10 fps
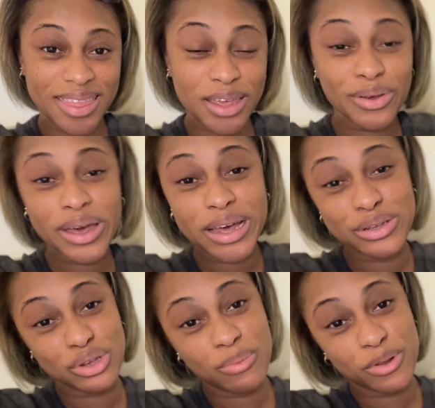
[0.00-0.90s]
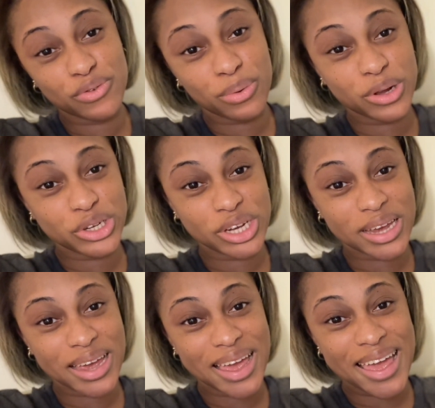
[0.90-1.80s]
Thank you guys so much for
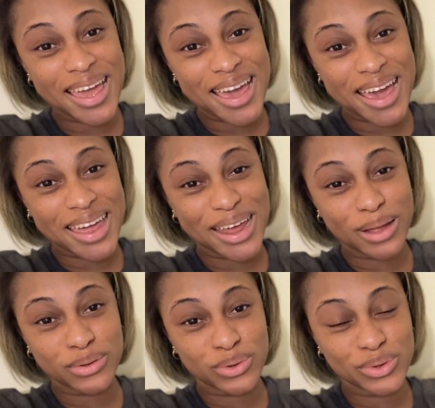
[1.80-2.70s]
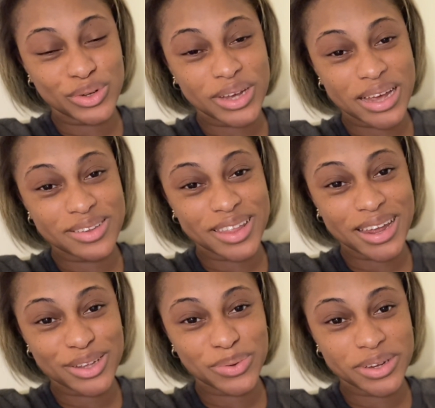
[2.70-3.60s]
watching, and I'll talk to you guys in the
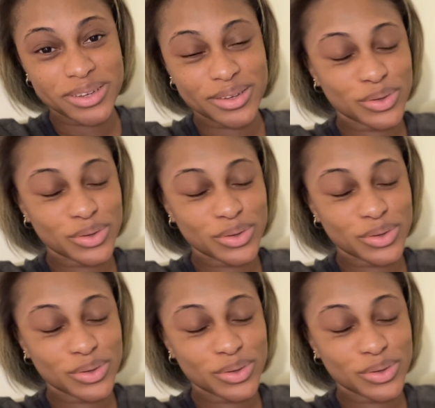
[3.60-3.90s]
next one.